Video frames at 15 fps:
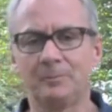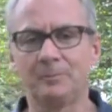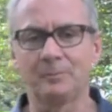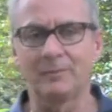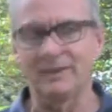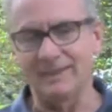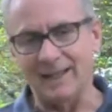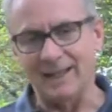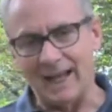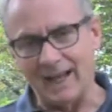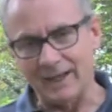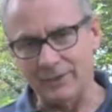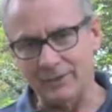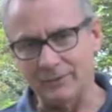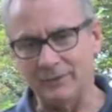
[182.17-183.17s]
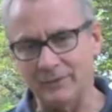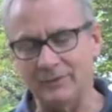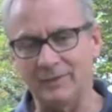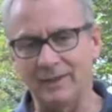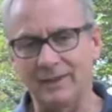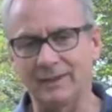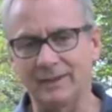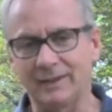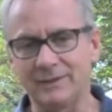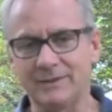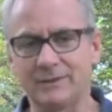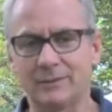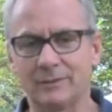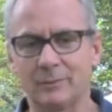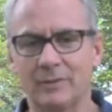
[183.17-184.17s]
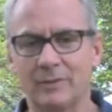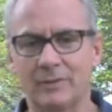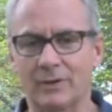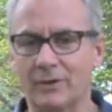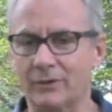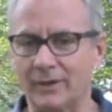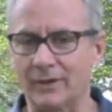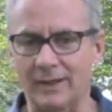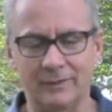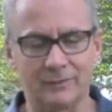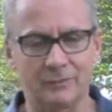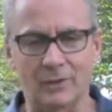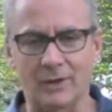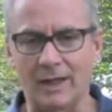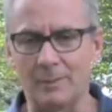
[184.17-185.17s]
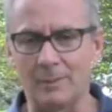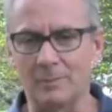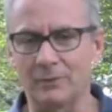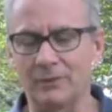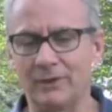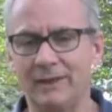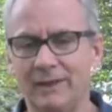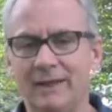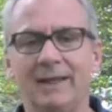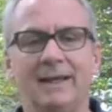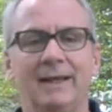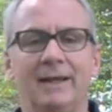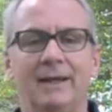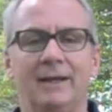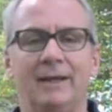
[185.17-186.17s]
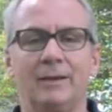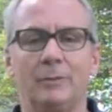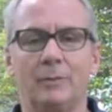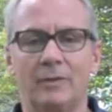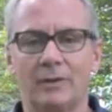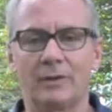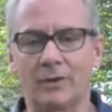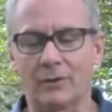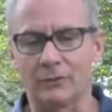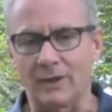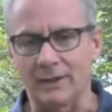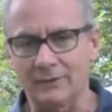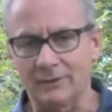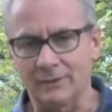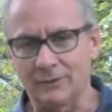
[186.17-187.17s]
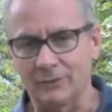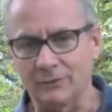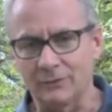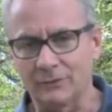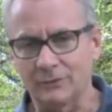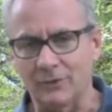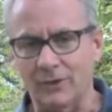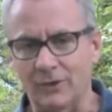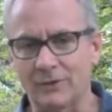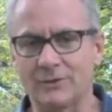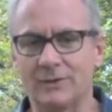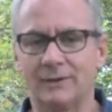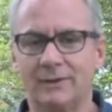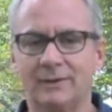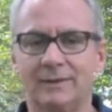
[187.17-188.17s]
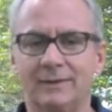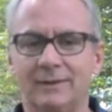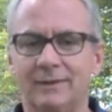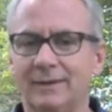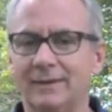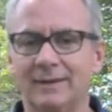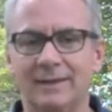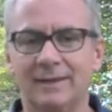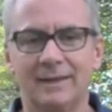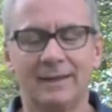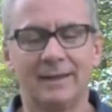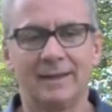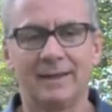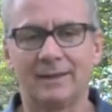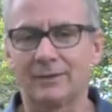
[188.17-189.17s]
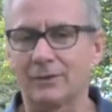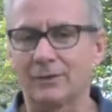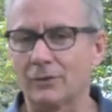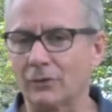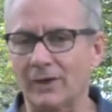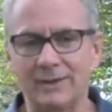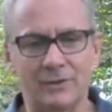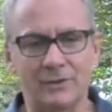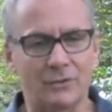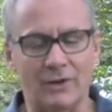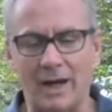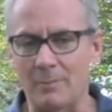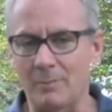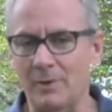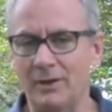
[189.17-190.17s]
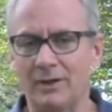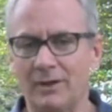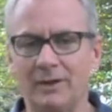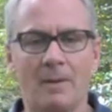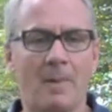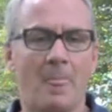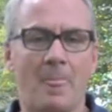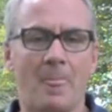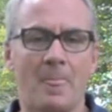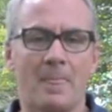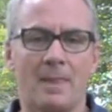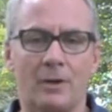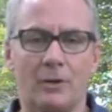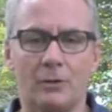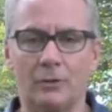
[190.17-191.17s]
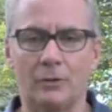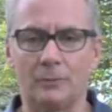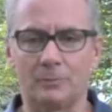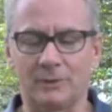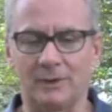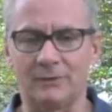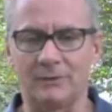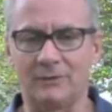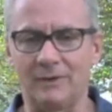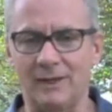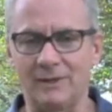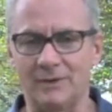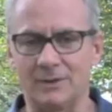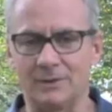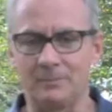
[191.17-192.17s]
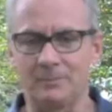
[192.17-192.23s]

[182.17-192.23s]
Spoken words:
is it accurate English with the correct vocabulary, with the correct construction, great grammar, good pronunciation?